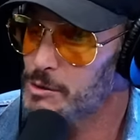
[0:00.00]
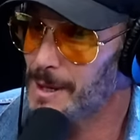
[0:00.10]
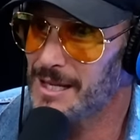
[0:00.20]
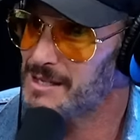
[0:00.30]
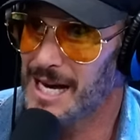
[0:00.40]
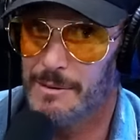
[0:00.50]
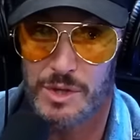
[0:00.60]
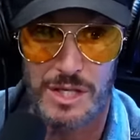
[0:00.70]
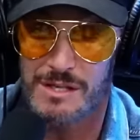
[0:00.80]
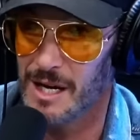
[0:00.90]
By the time
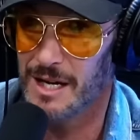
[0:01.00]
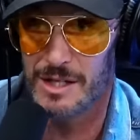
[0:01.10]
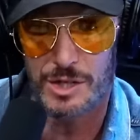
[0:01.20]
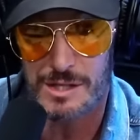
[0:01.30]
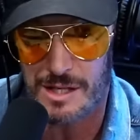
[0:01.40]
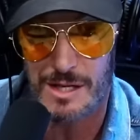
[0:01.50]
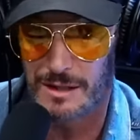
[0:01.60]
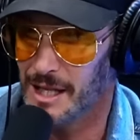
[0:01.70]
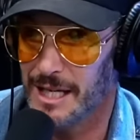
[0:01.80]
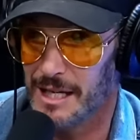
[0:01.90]
she's done, she's a young
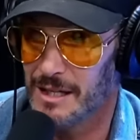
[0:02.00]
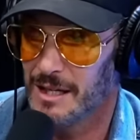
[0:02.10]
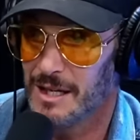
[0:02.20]
lady.